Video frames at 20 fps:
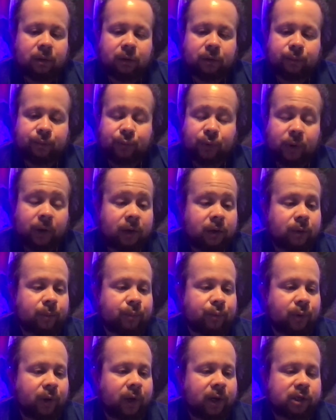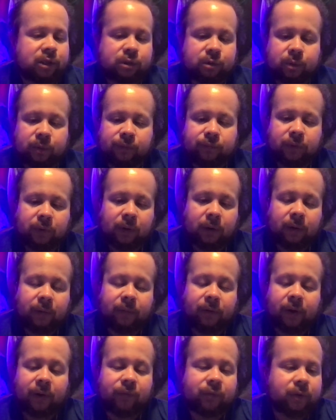
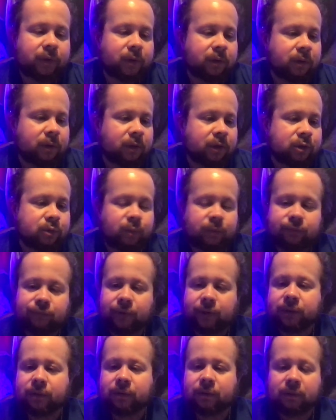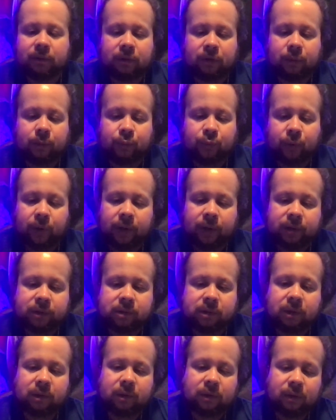everything is reflected in the price.
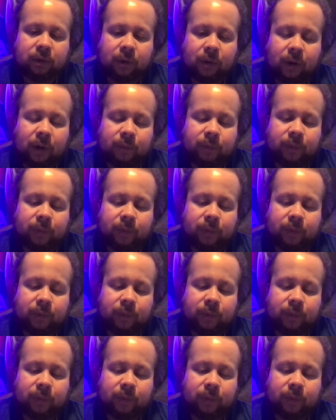And, you know,